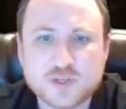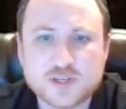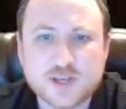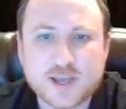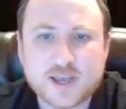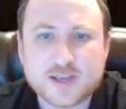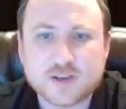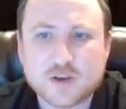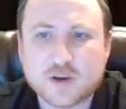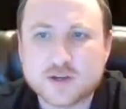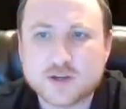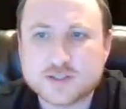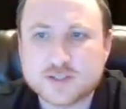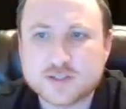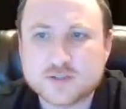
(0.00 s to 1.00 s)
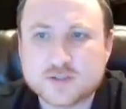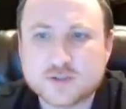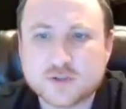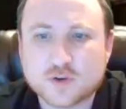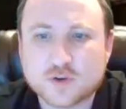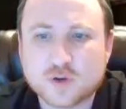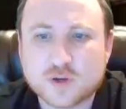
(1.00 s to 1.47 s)
be to add content
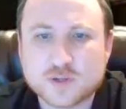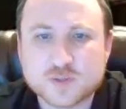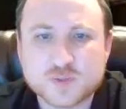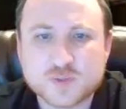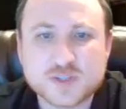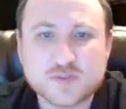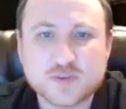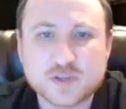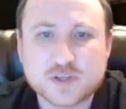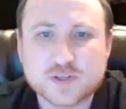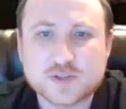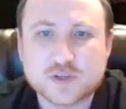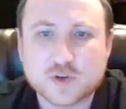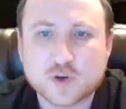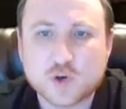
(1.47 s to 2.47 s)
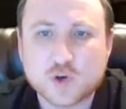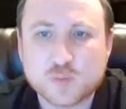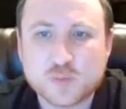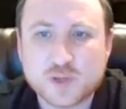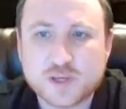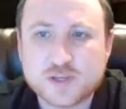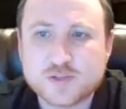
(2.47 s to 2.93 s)
to specifically to your
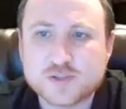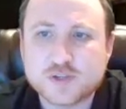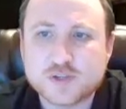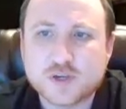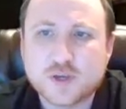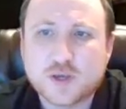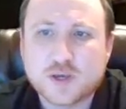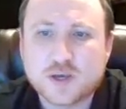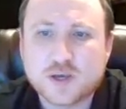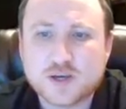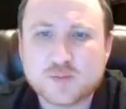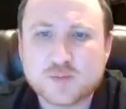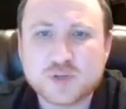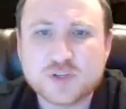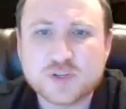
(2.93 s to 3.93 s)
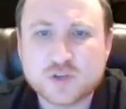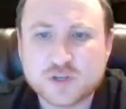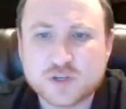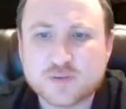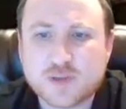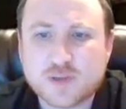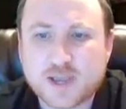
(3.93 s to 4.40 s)
homepage. But you
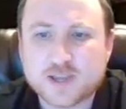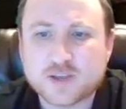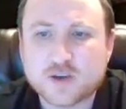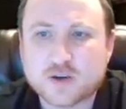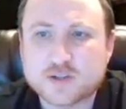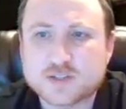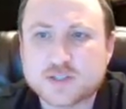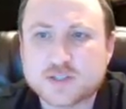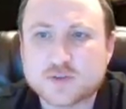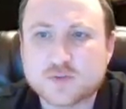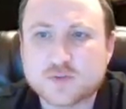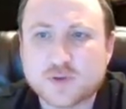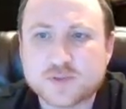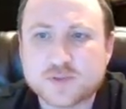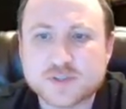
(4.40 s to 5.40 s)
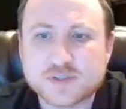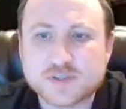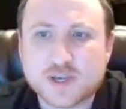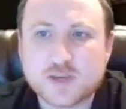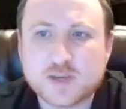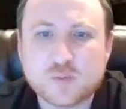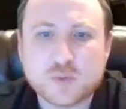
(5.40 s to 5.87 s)
can add content throughout the
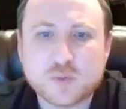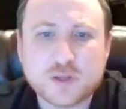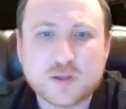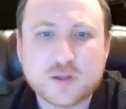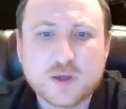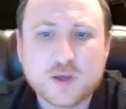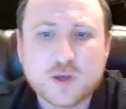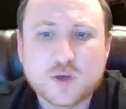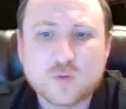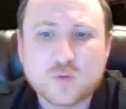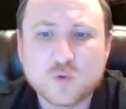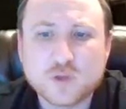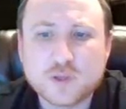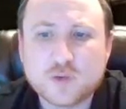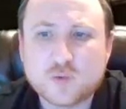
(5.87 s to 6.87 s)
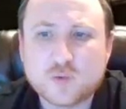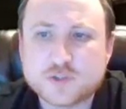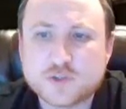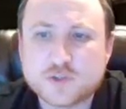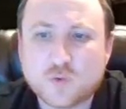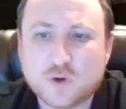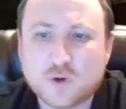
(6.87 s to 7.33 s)
site. But really
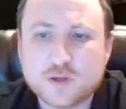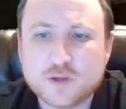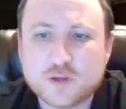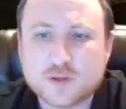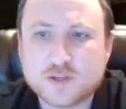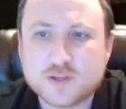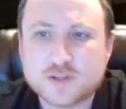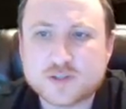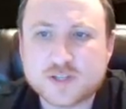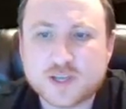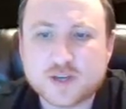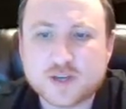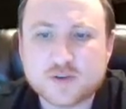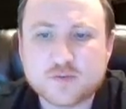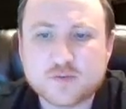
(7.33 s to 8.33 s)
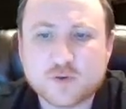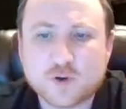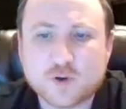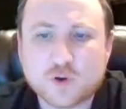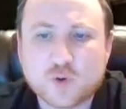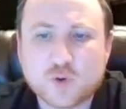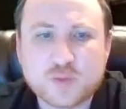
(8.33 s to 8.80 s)
what you want in standard
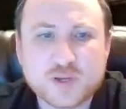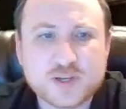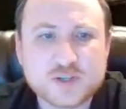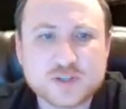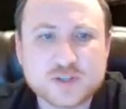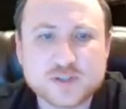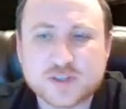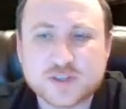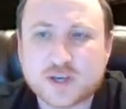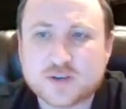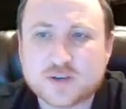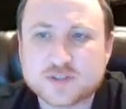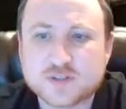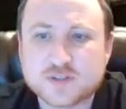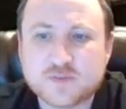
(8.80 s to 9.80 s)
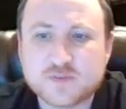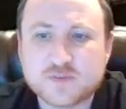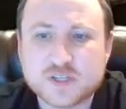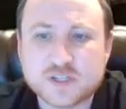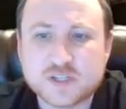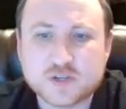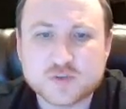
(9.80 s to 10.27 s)
for a homepage is 1,000 to
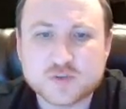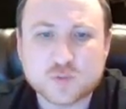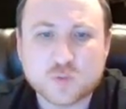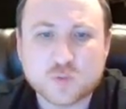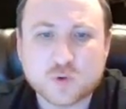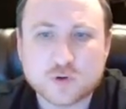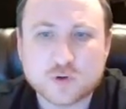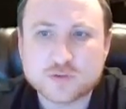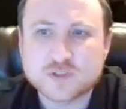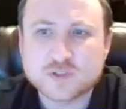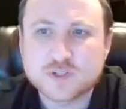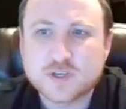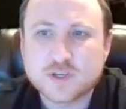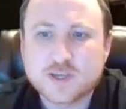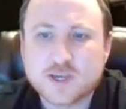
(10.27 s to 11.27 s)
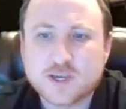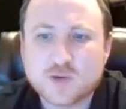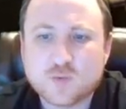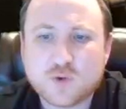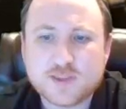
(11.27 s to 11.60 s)
1,500 words. And